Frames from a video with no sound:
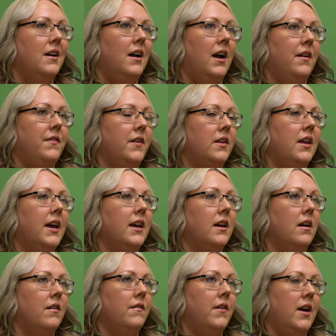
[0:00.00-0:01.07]
I feel
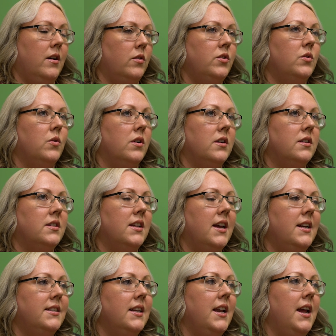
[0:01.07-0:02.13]
like HealthSource
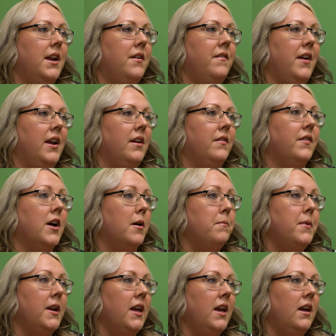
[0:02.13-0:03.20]
is an innovative
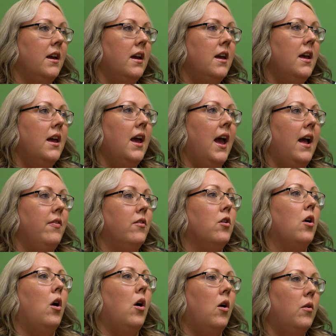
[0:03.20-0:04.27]
company, and
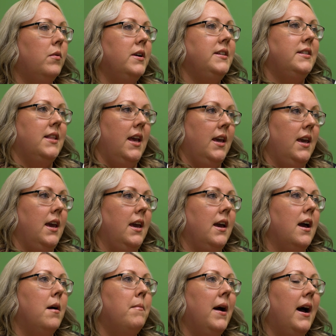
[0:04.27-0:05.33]
they're always
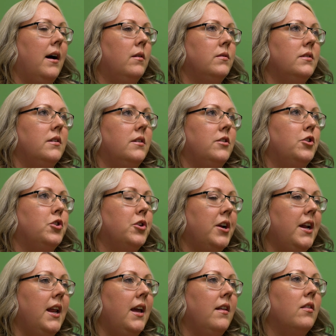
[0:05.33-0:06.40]
thinking about
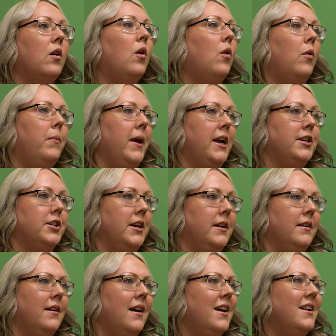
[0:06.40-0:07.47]
treating the whole
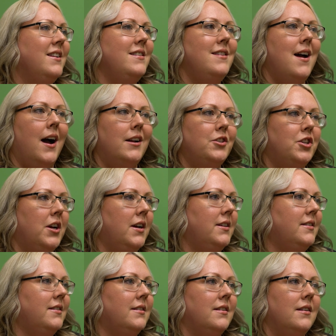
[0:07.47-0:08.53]
patient, not
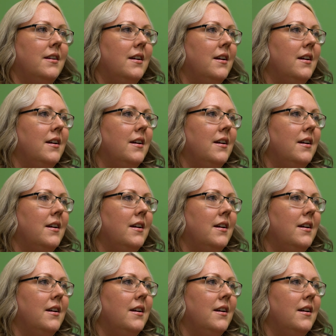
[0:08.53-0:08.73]
just